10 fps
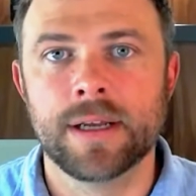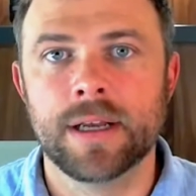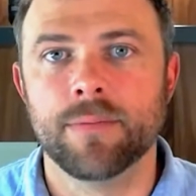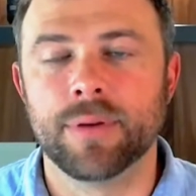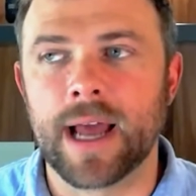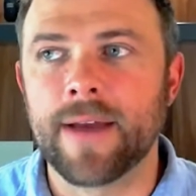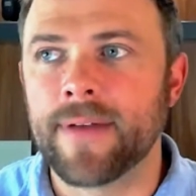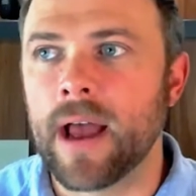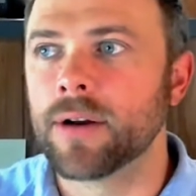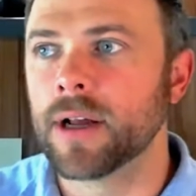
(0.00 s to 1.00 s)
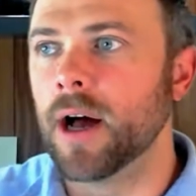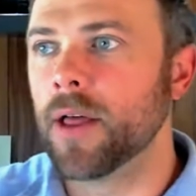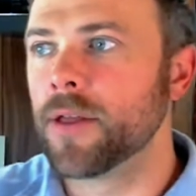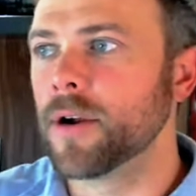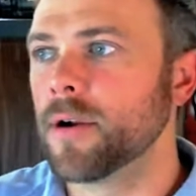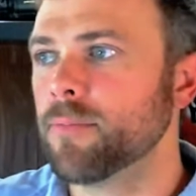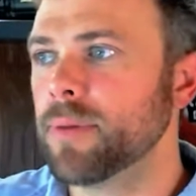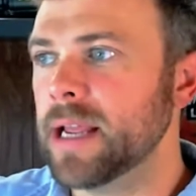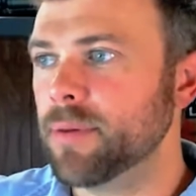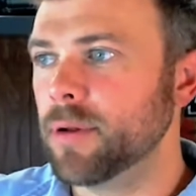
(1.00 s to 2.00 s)
But I found other
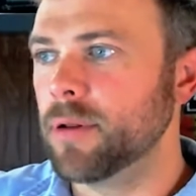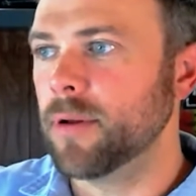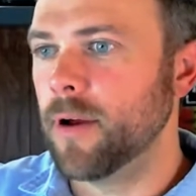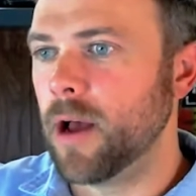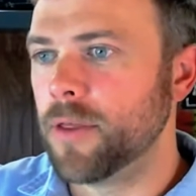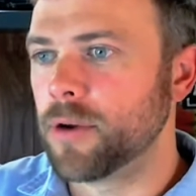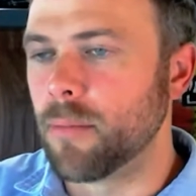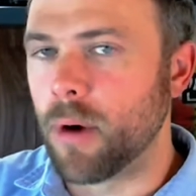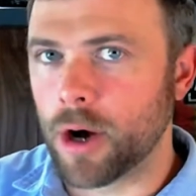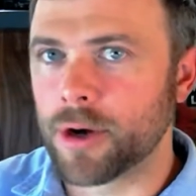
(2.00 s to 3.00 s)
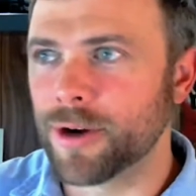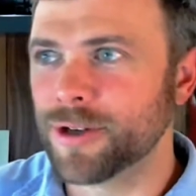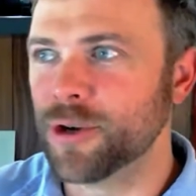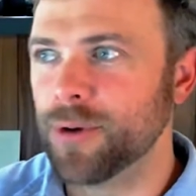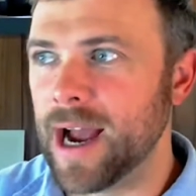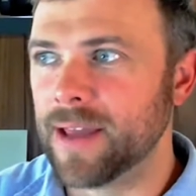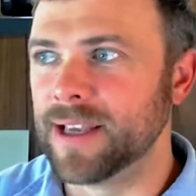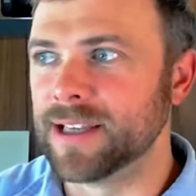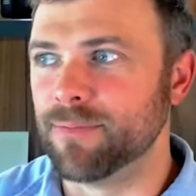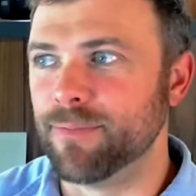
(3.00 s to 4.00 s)
people, other marketers who had
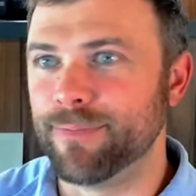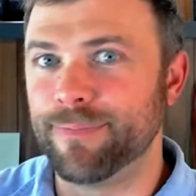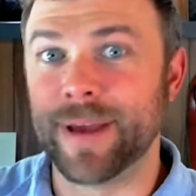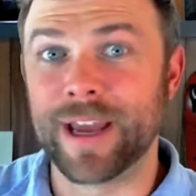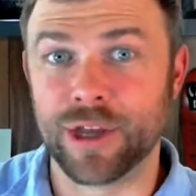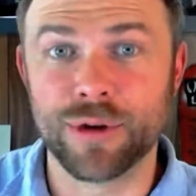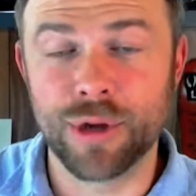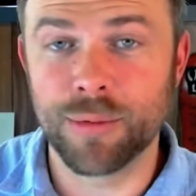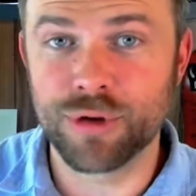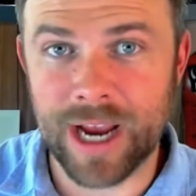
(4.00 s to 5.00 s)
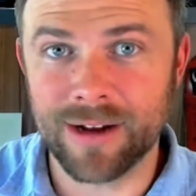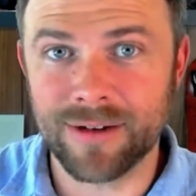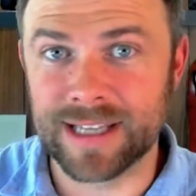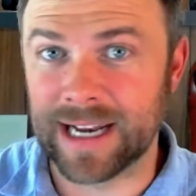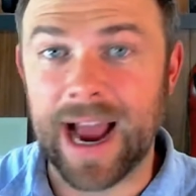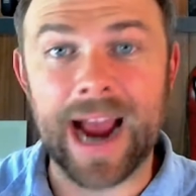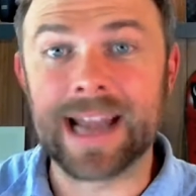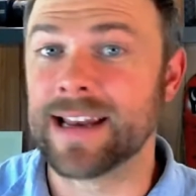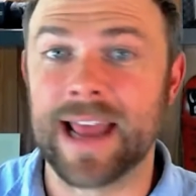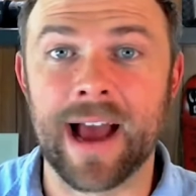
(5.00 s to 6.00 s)
these big YouTube channels that I
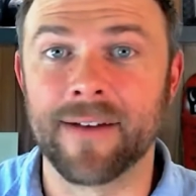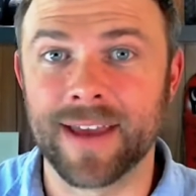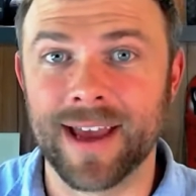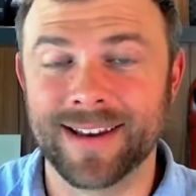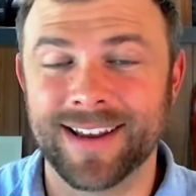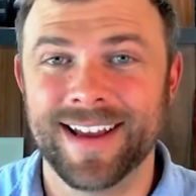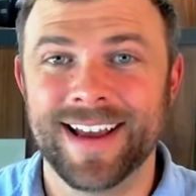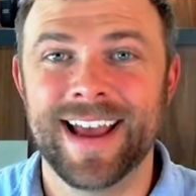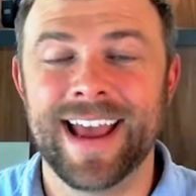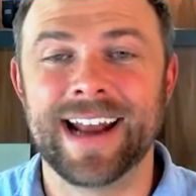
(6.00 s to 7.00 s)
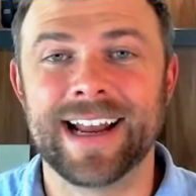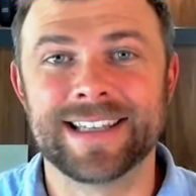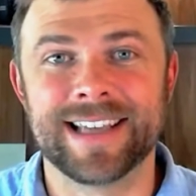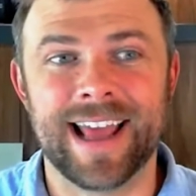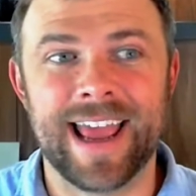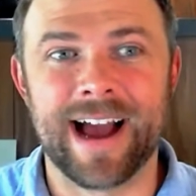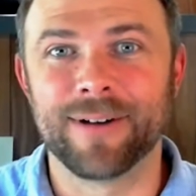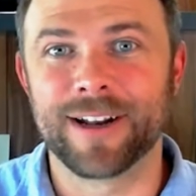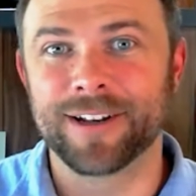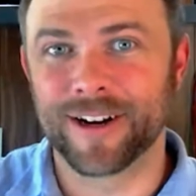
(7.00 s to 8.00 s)
didn't have yet. And I said, hey, I
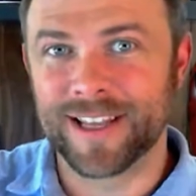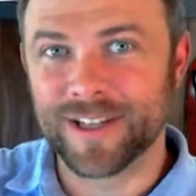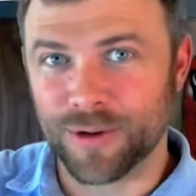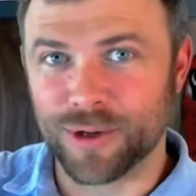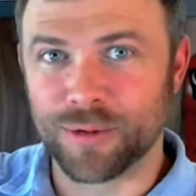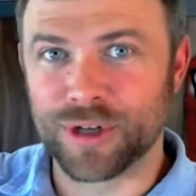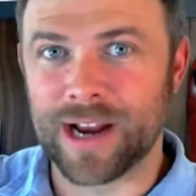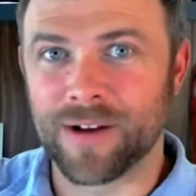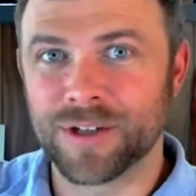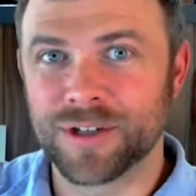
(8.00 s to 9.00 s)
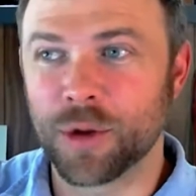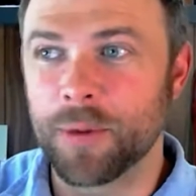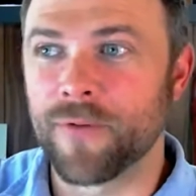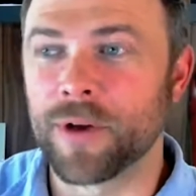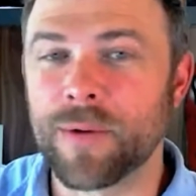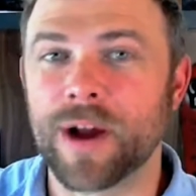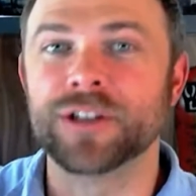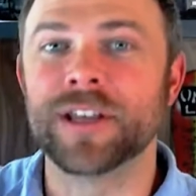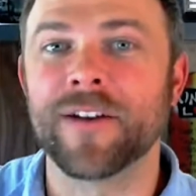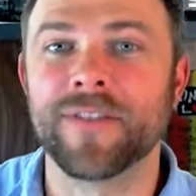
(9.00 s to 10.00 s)
want to target these YouTube channels. So before they watch
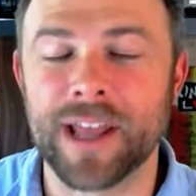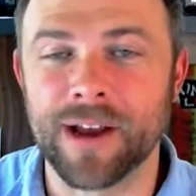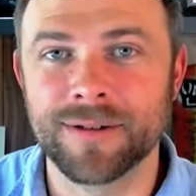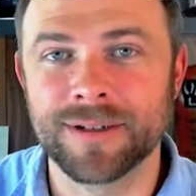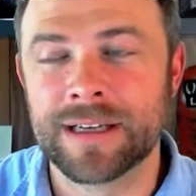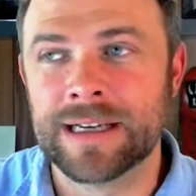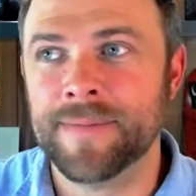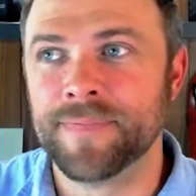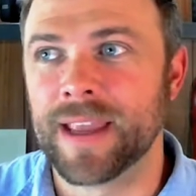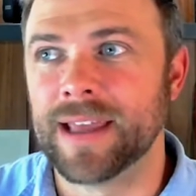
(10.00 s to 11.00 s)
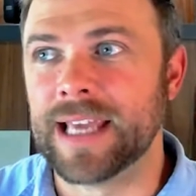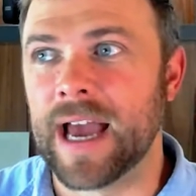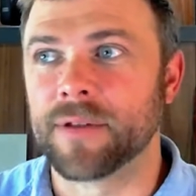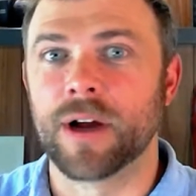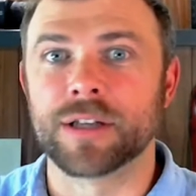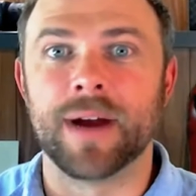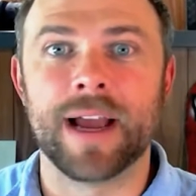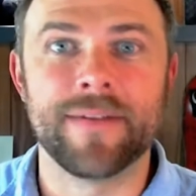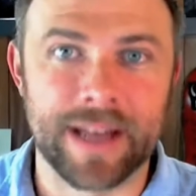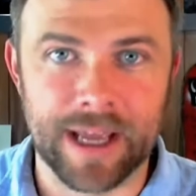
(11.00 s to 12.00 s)
their videos, they have to watch my
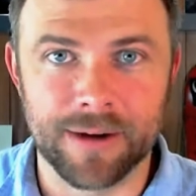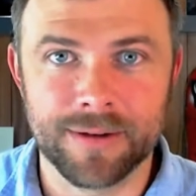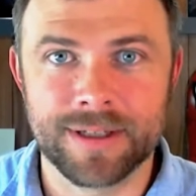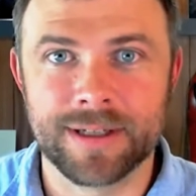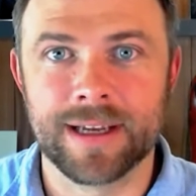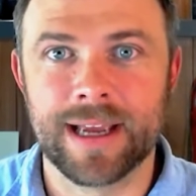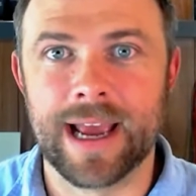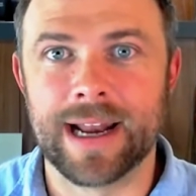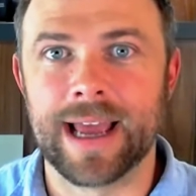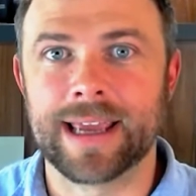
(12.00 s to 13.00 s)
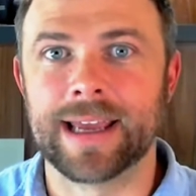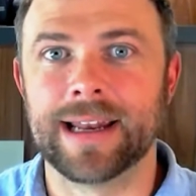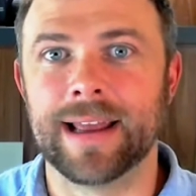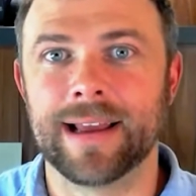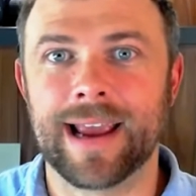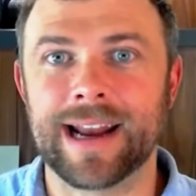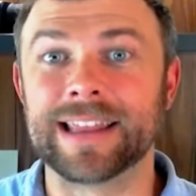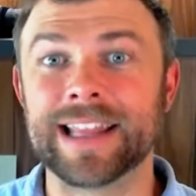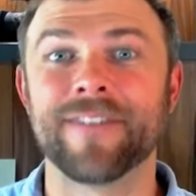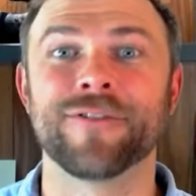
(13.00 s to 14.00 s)
videos. And I can kind of
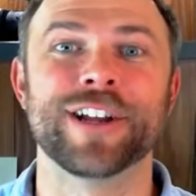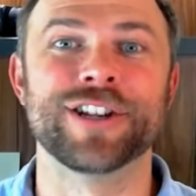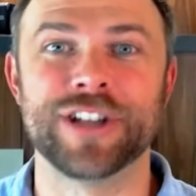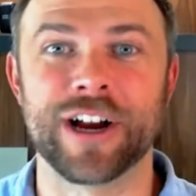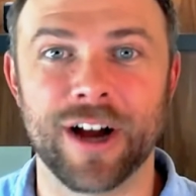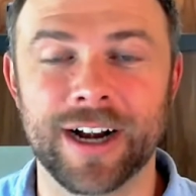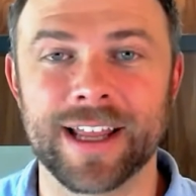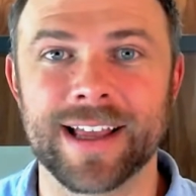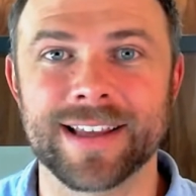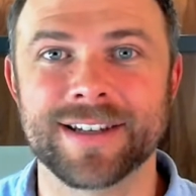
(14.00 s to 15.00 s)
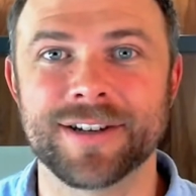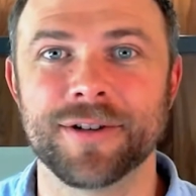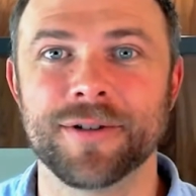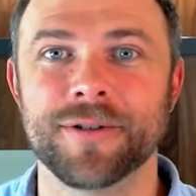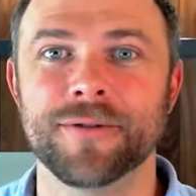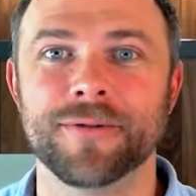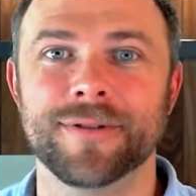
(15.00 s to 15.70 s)
leverage their audience to